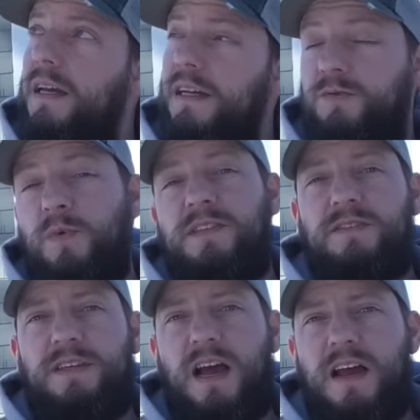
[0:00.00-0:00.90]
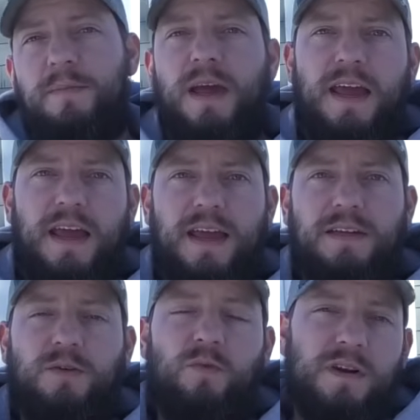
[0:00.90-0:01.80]
It's winter time,
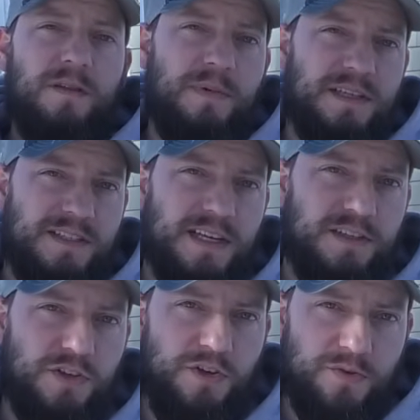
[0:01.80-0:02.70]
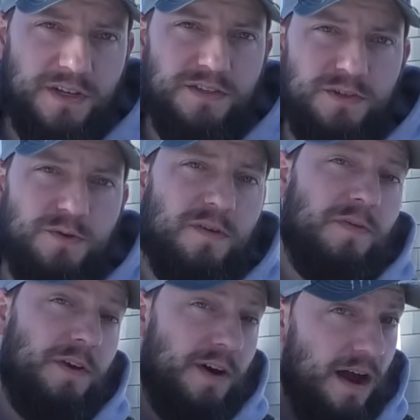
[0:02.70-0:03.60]
and one of the best things you can do
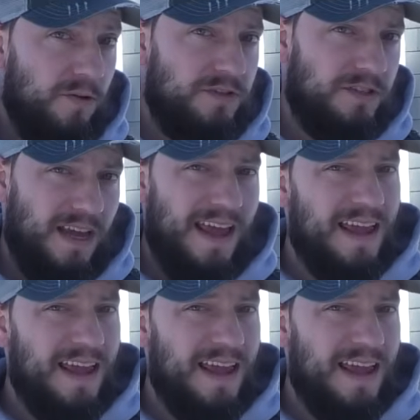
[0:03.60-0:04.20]
for your house